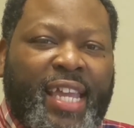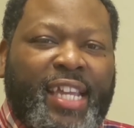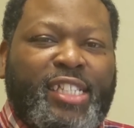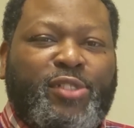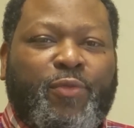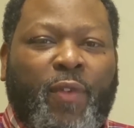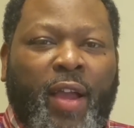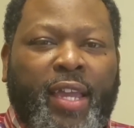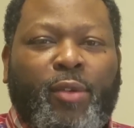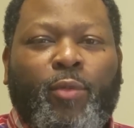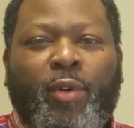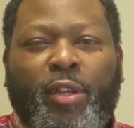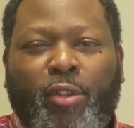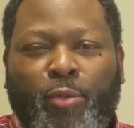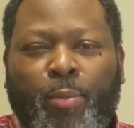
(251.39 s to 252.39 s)

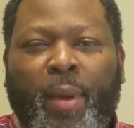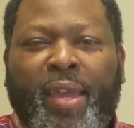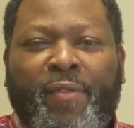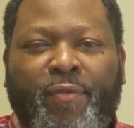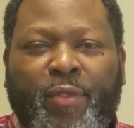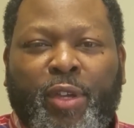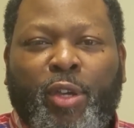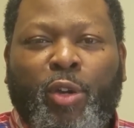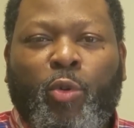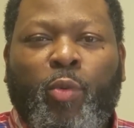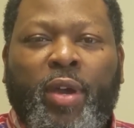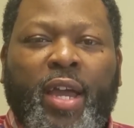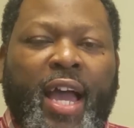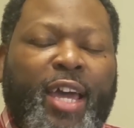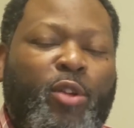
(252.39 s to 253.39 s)
and stage
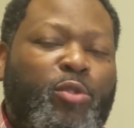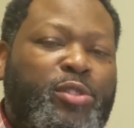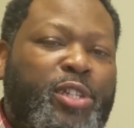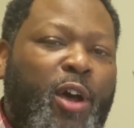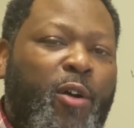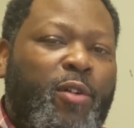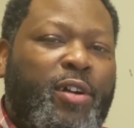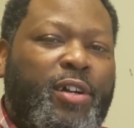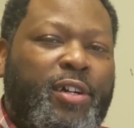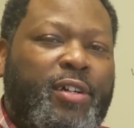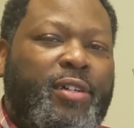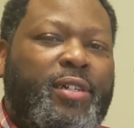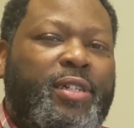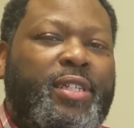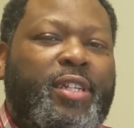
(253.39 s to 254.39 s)
fright, where you may feel,
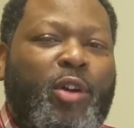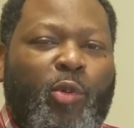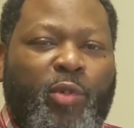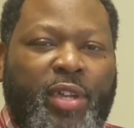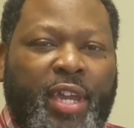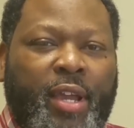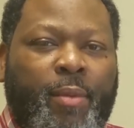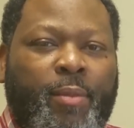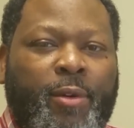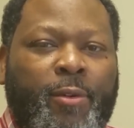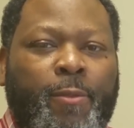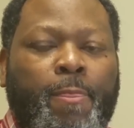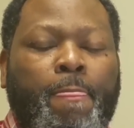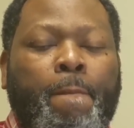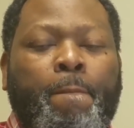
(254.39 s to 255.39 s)
where I don't talk
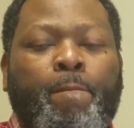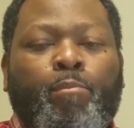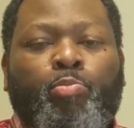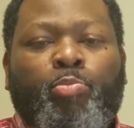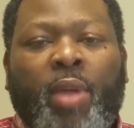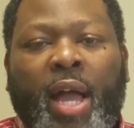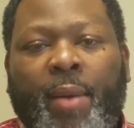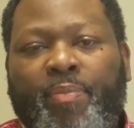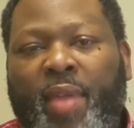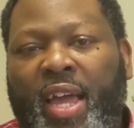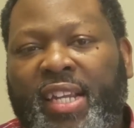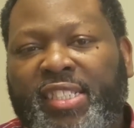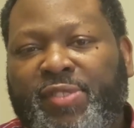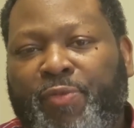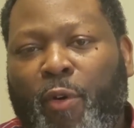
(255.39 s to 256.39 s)
good on
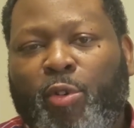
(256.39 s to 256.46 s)
camera.